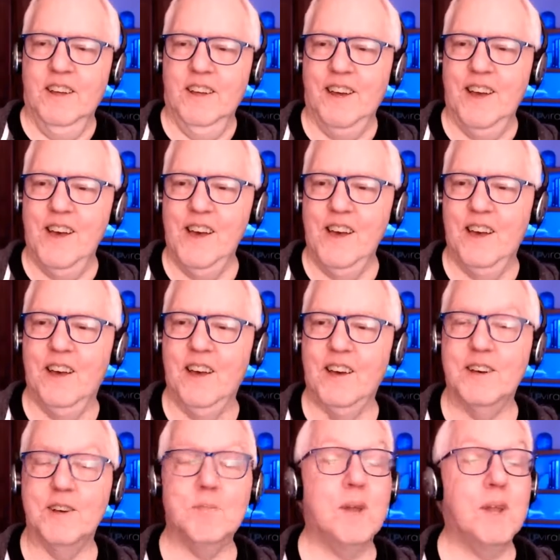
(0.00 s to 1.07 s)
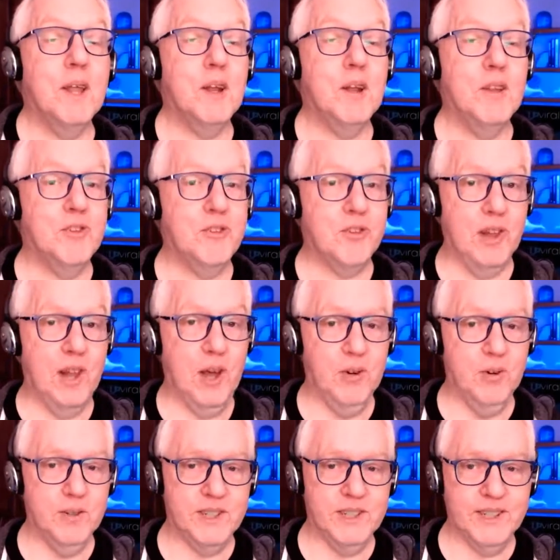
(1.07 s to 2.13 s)
I'm a little
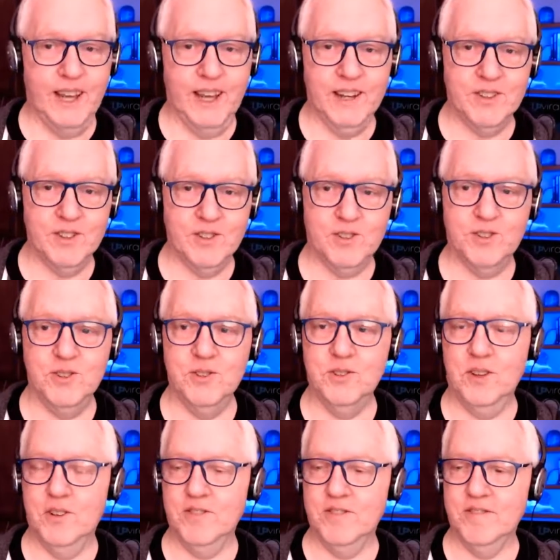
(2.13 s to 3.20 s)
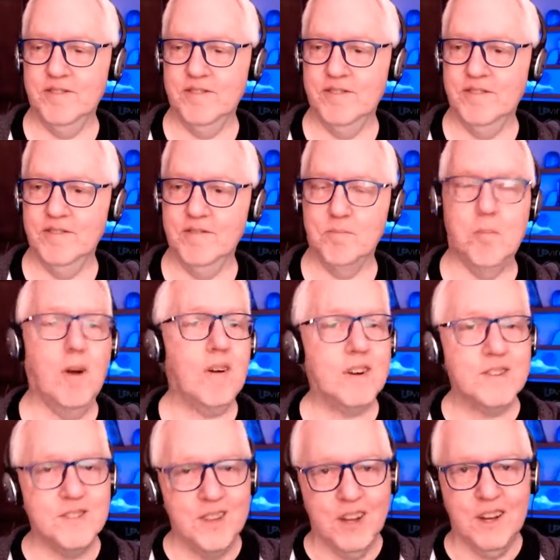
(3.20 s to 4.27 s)
slow today, just so you know.
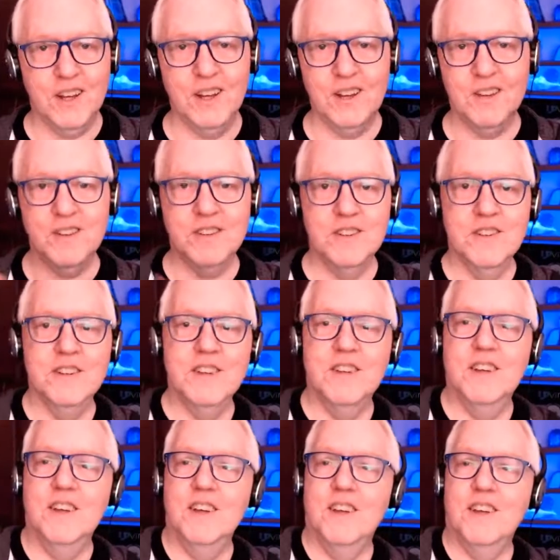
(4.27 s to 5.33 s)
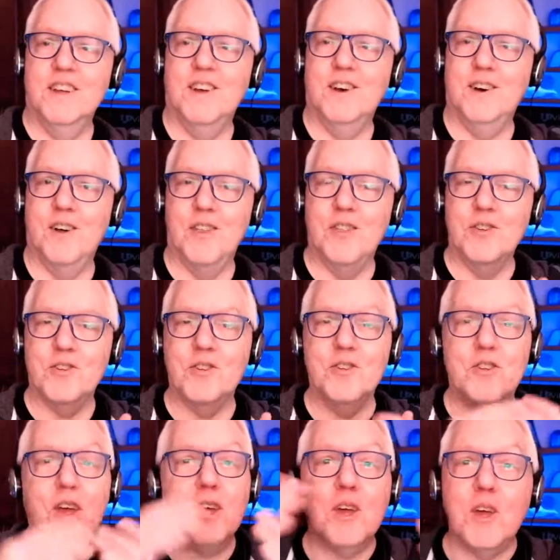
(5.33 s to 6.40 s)
Mark's not here. This is
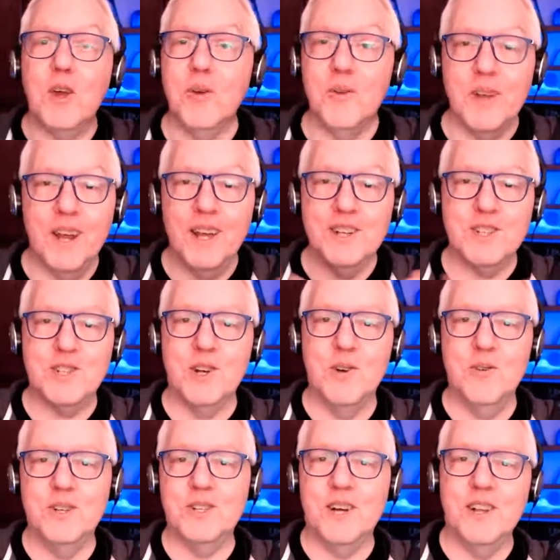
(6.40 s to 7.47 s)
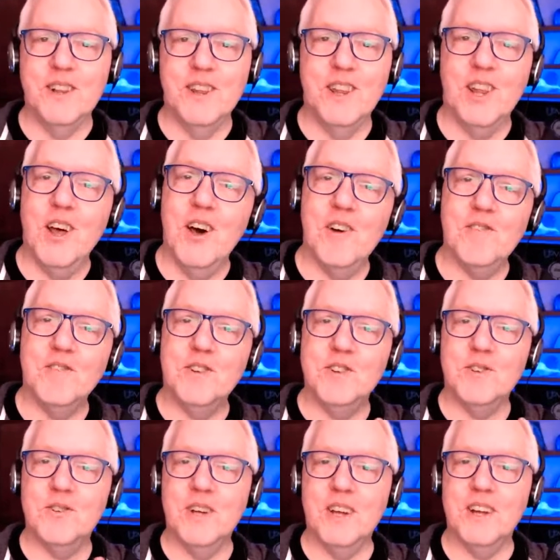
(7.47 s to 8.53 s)
a Q&A show, which I love
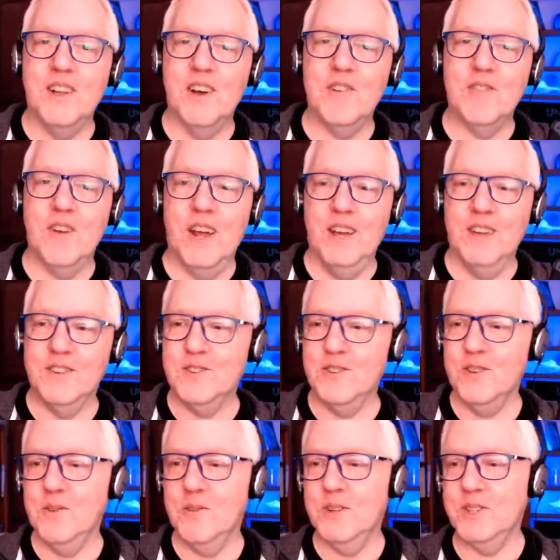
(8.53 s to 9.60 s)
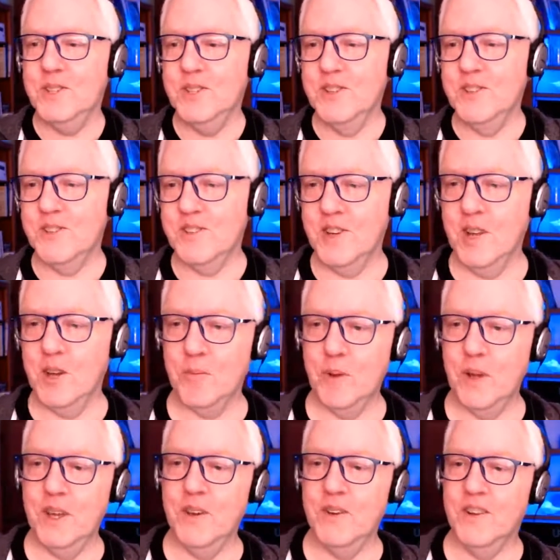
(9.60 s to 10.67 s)
doing. I love answering questions and
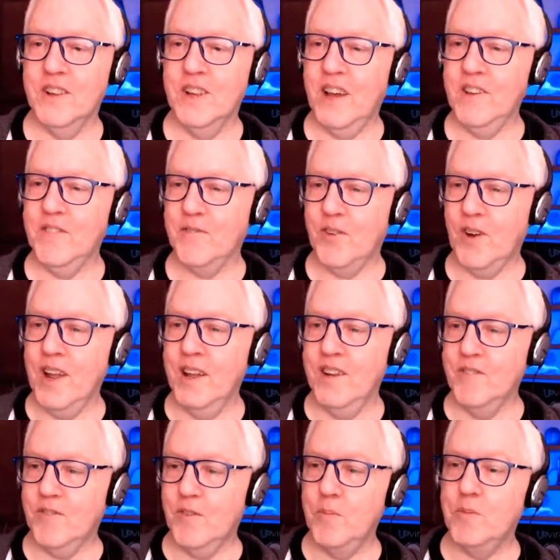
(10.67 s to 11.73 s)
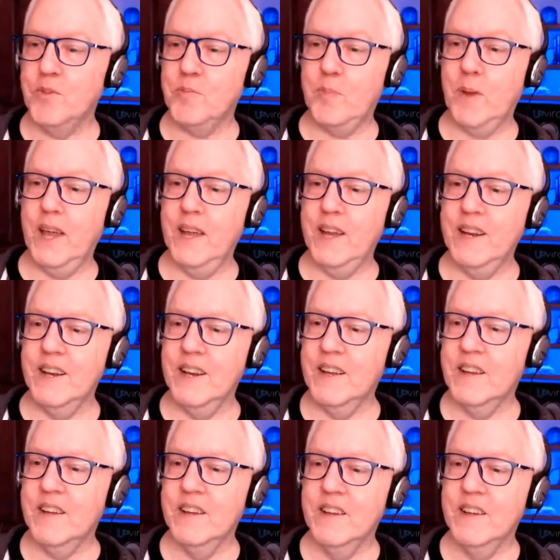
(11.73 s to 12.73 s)
helping y'all. Hi, Fran from Spain.